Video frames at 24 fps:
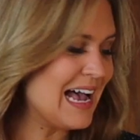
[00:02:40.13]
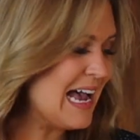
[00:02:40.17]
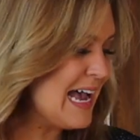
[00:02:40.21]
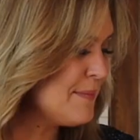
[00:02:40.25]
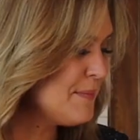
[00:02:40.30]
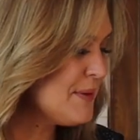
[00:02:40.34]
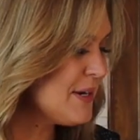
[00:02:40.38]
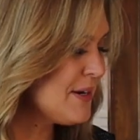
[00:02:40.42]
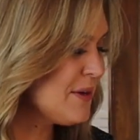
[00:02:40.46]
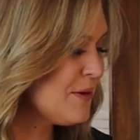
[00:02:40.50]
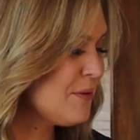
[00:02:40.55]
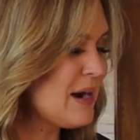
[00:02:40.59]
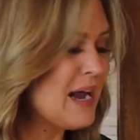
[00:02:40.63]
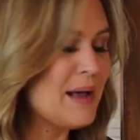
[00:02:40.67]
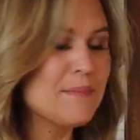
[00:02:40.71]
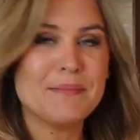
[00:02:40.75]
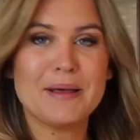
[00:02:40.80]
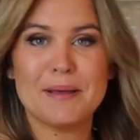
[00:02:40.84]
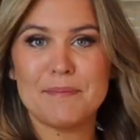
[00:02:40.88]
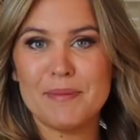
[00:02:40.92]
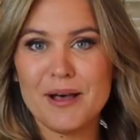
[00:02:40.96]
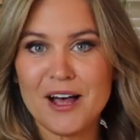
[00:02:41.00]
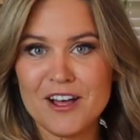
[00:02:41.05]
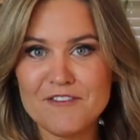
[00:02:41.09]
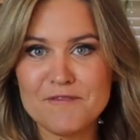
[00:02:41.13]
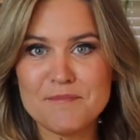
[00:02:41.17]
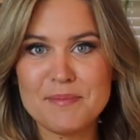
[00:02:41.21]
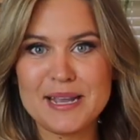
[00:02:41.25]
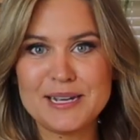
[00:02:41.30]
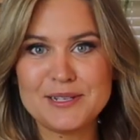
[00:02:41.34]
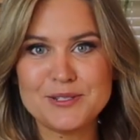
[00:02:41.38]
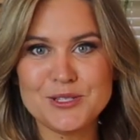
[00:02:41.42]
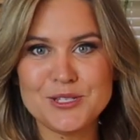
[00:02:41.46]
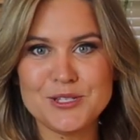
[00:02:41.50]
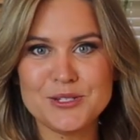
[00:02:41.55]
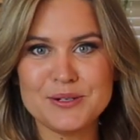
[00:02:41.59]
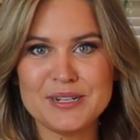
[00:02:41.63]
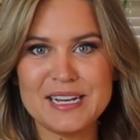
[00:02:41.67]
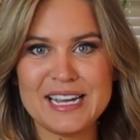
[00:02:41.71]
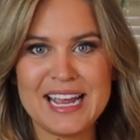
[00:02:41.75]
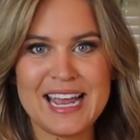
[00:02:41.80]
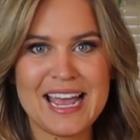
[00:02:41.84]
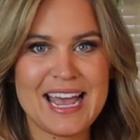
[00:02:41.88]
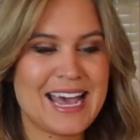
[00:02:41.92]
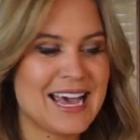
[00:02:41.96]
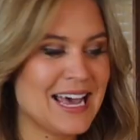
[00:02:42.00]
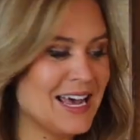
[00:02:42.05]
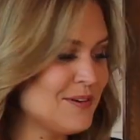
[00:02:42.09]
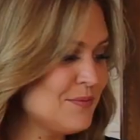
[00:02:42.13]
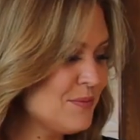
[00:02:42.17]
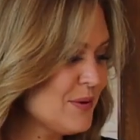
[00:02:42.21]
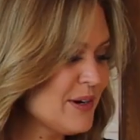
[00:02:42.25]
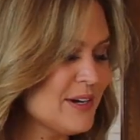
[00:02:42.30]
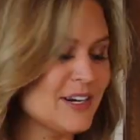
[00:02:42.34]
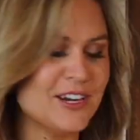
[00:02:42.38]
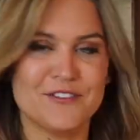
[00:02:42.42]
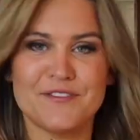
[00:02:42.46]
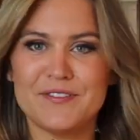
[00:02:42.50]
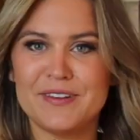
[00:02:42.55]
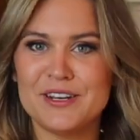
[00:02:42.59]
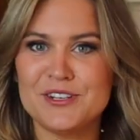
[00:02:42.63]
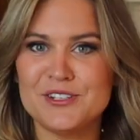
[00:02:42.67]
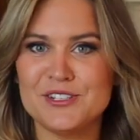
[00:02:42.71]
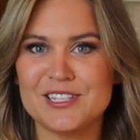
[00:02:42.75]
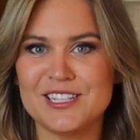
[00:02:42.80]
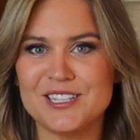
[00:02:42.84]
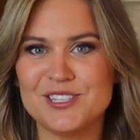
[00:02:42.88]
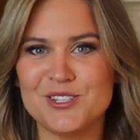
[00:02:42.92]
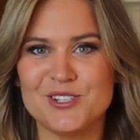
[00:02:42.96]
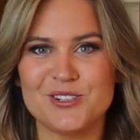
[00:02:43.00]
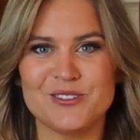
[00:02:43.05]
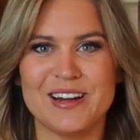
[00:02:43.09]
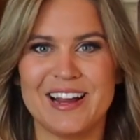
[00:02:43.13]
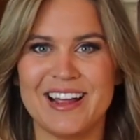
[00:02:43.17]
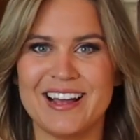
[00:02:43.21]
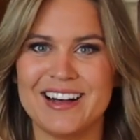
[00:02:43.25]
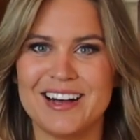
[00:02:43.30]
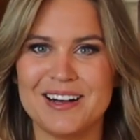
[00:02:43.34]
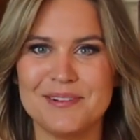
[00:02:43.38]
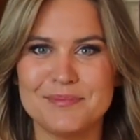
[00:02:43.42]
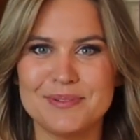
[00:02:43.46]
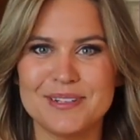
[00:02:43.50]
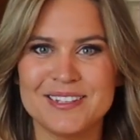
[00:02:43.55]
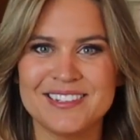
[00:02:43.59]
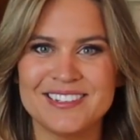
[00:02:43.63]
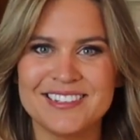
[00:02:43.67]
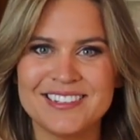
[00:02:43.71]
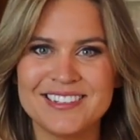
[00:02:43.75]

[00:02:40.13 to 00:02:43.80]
I'm gonna grab my puff pastry and we're gonna finish this tray up.